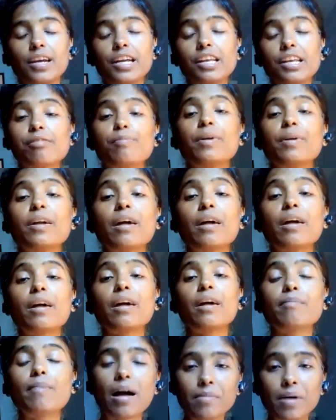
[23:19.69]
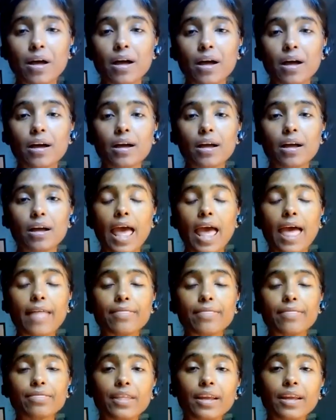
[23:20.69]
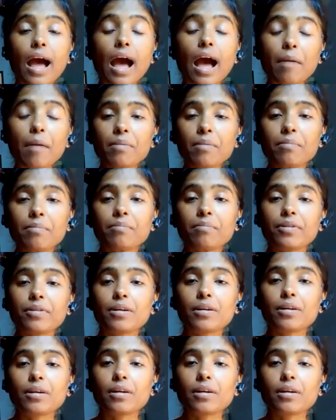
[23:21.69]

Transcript: It's become ama, and then ama,